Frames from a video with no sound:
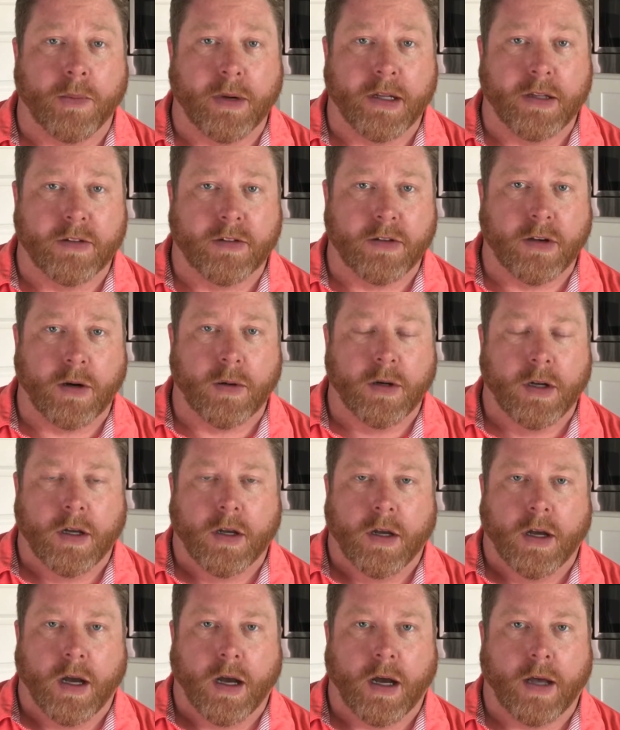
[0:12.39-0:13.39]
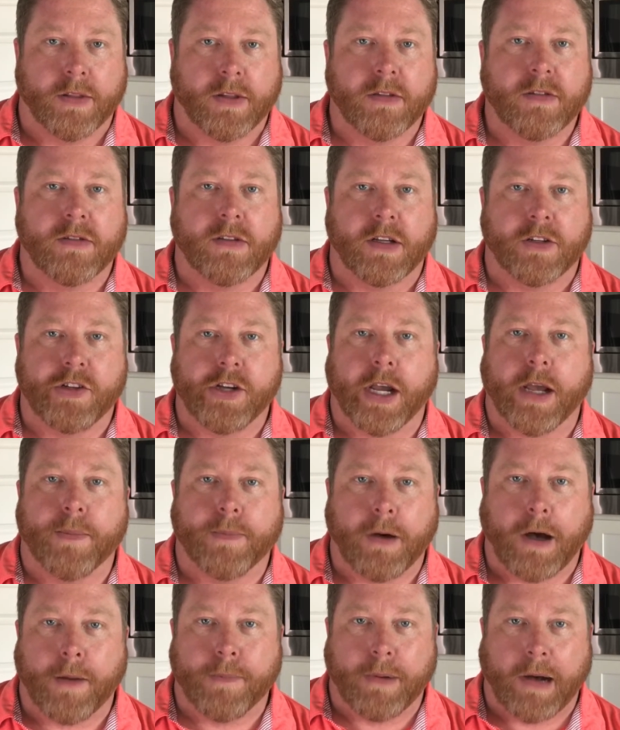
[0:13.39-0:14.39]
And so this is a chicken
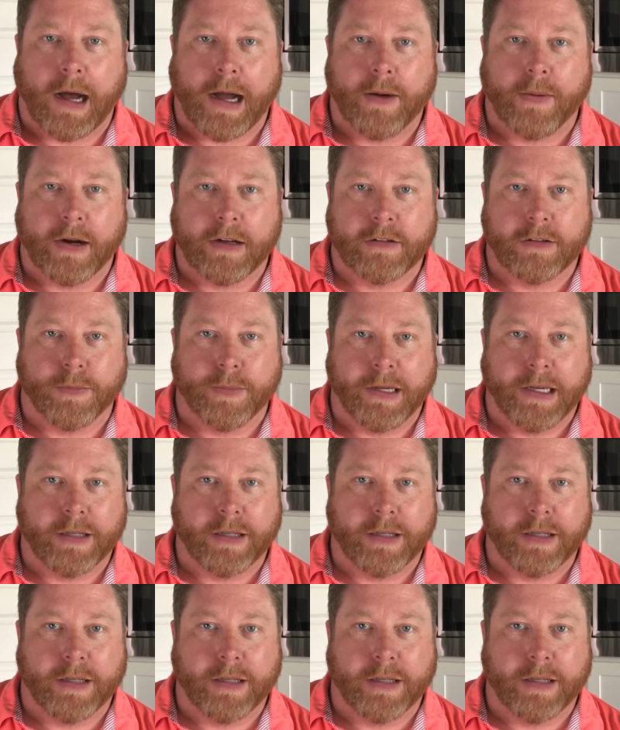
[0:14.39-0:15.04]
pot pie recipe.